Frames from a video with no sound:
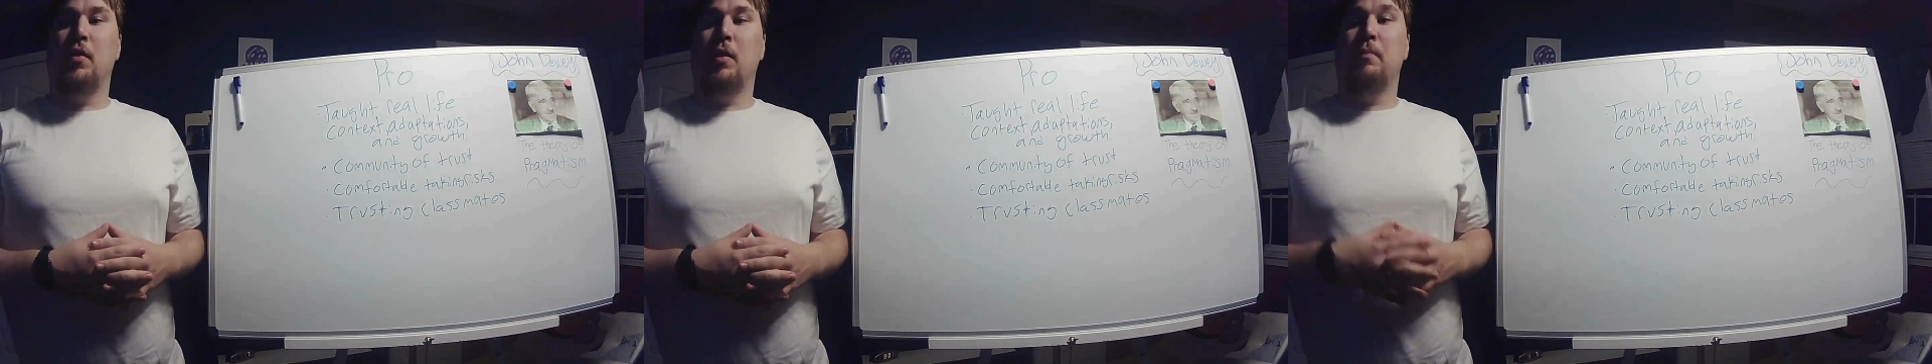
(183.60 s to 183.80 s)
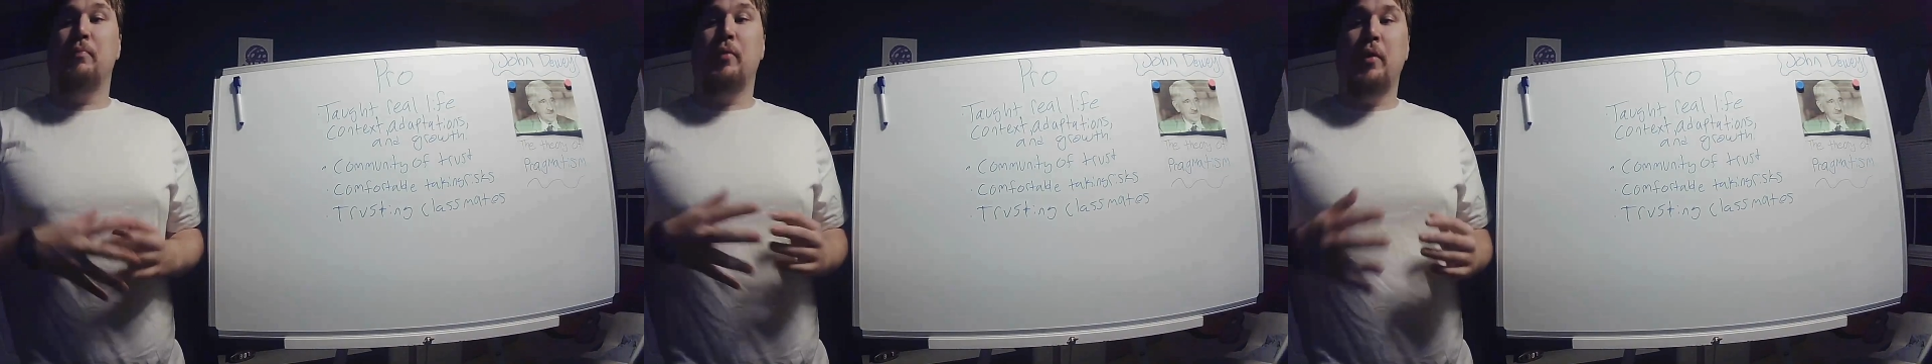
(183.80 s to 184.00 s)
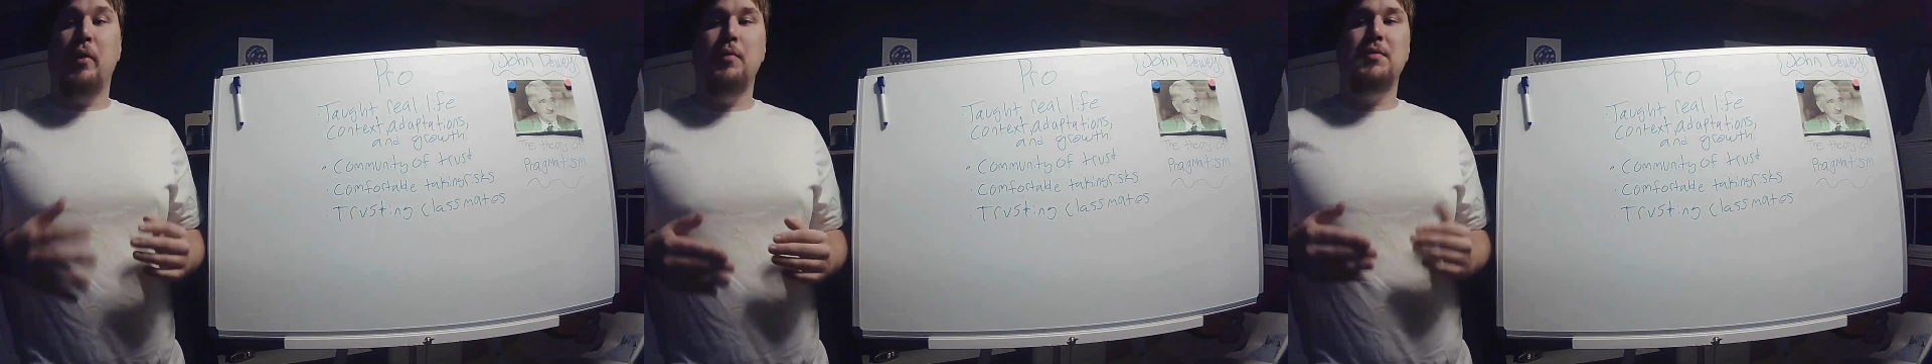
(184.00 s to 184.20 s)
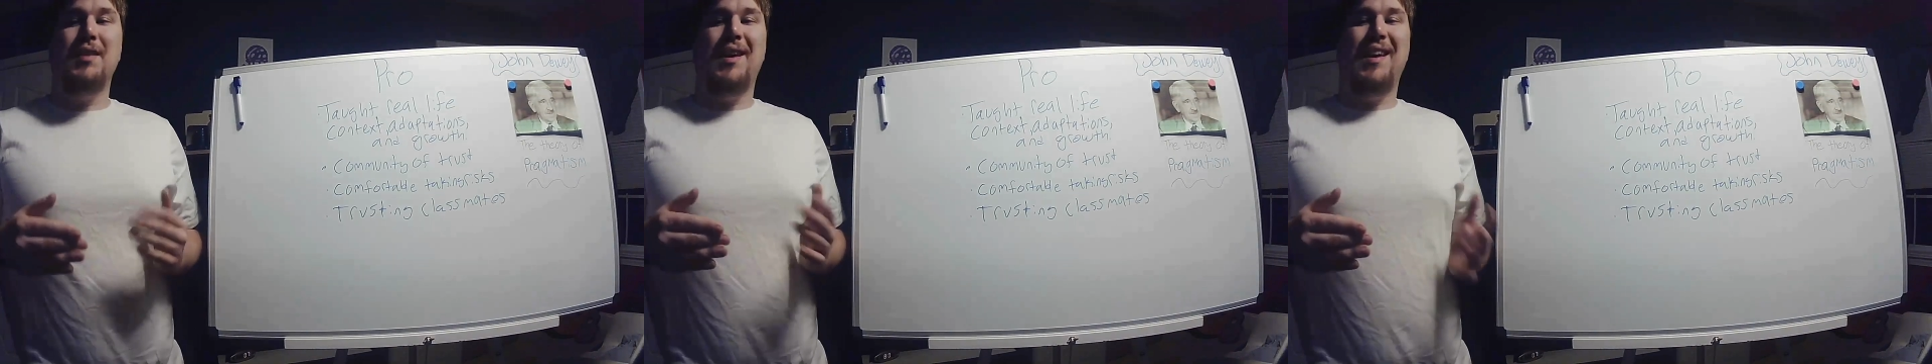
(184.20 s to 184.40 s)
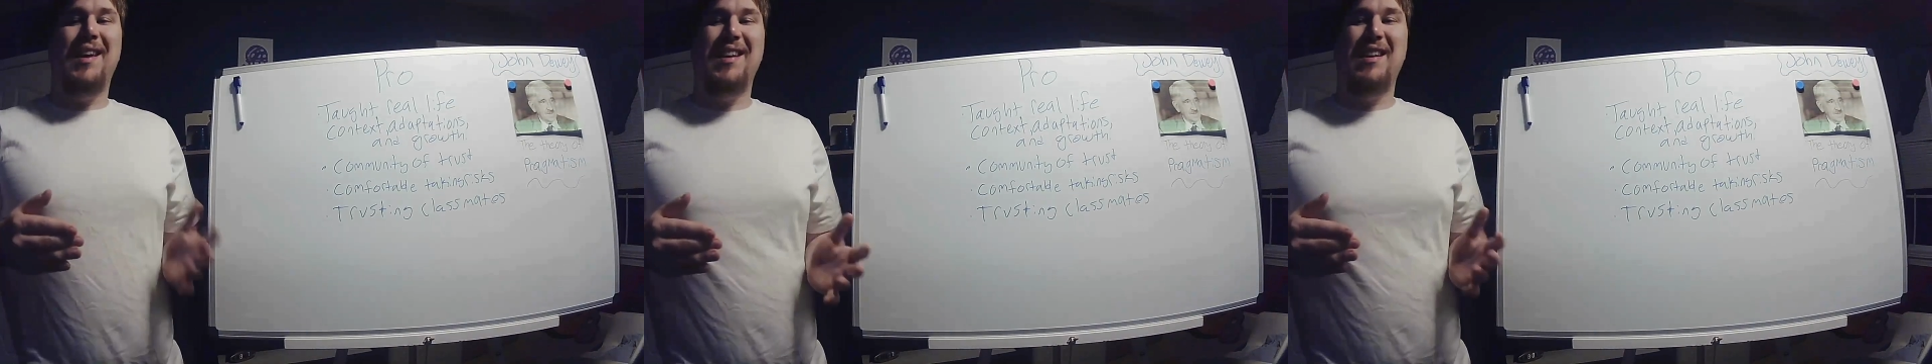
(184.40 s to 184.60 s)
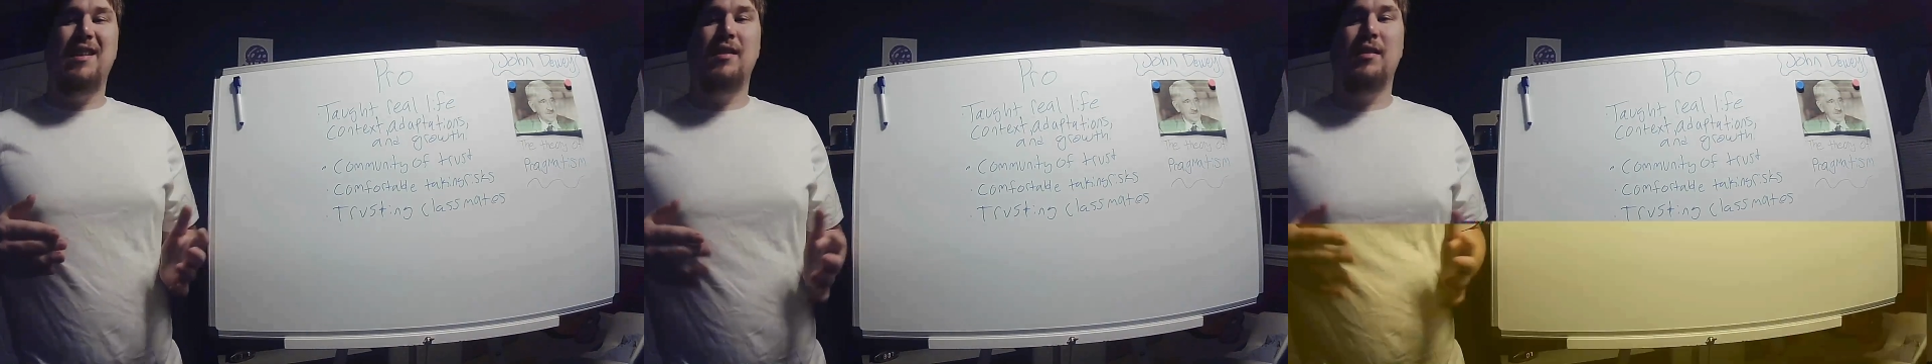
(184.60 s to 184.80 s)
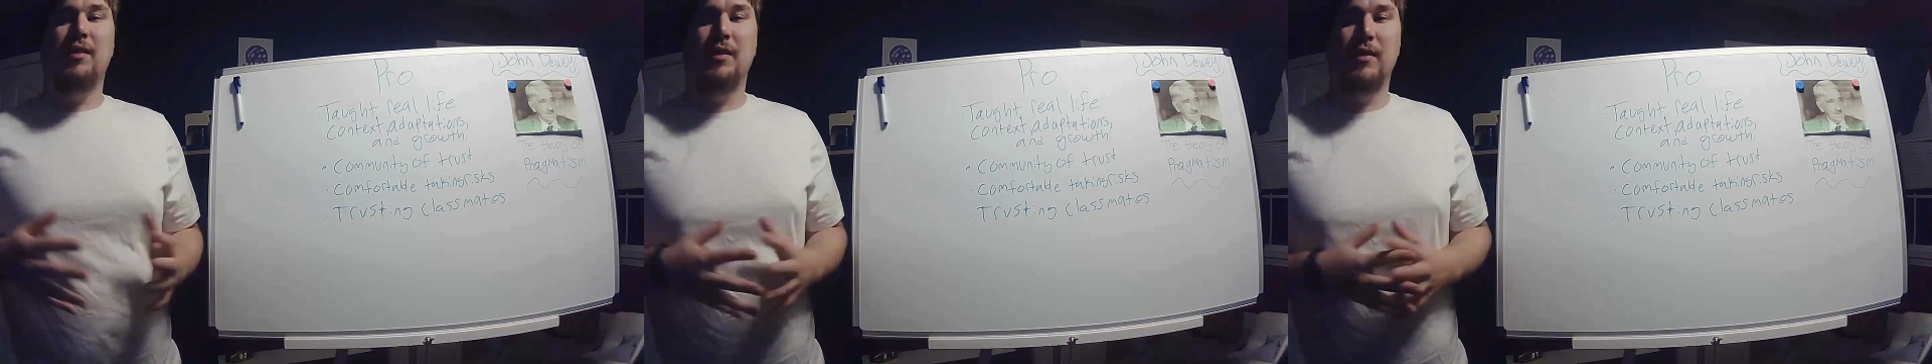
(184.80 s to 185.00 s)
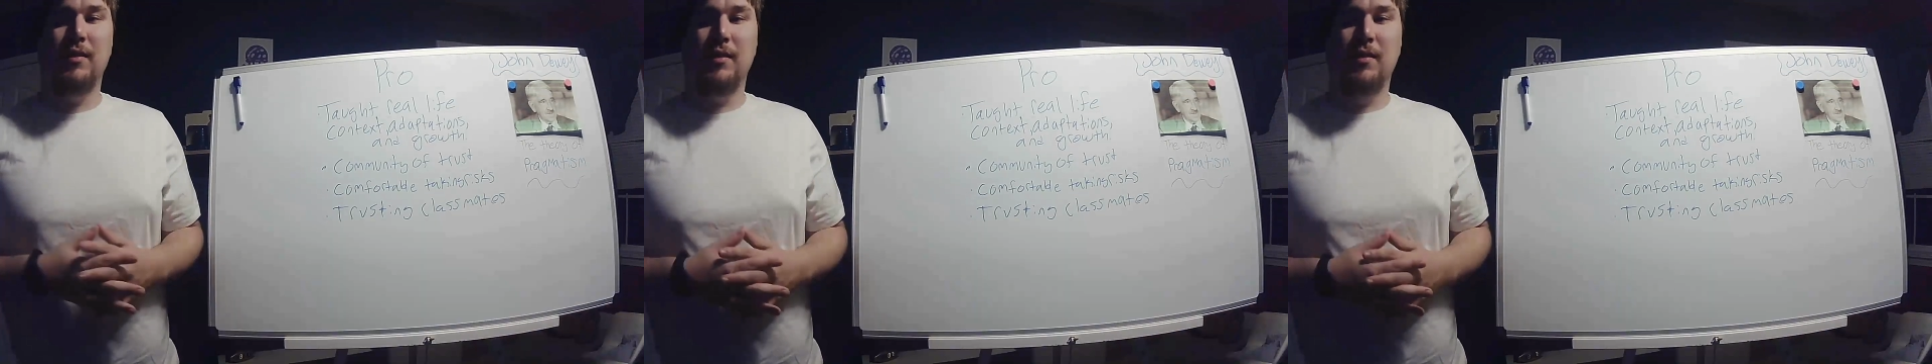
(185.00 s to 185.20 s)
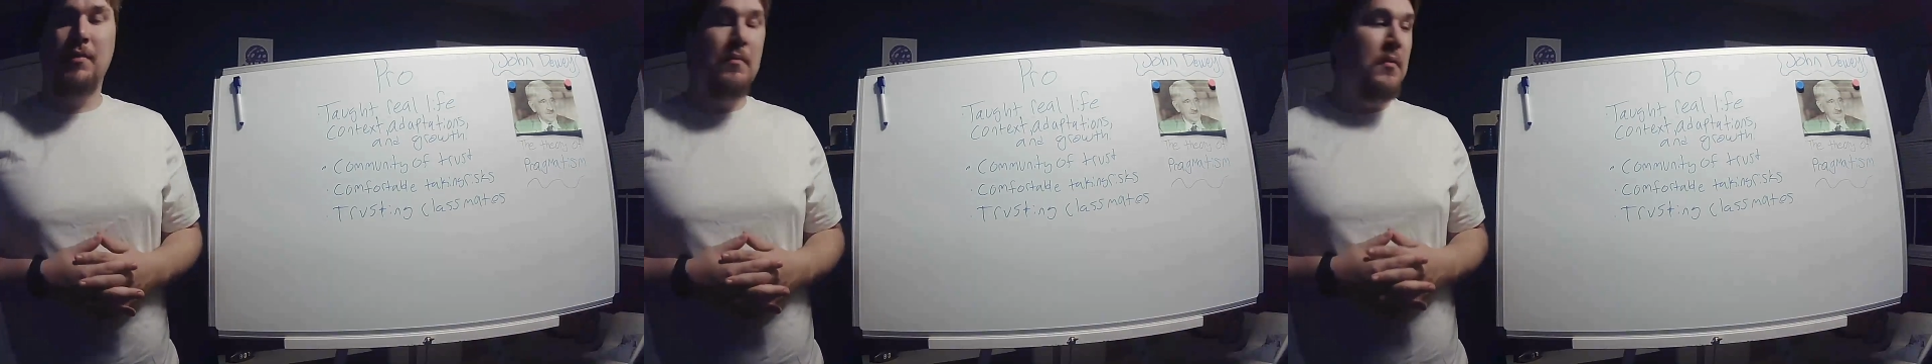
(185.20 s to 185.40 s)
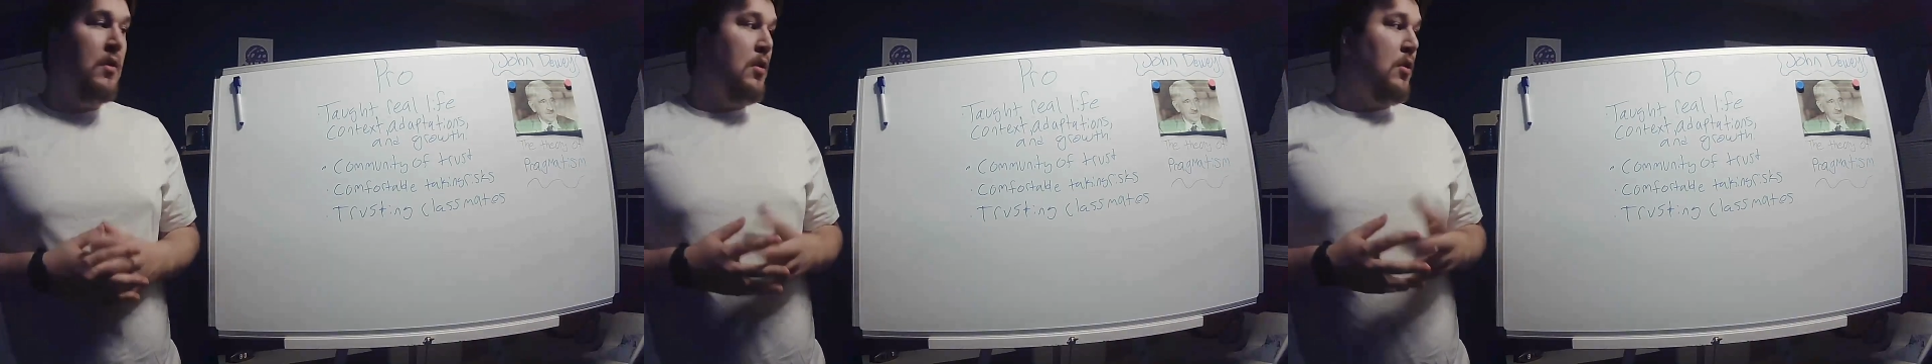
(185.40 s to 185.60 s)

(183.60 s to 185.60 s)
there are pros and cons.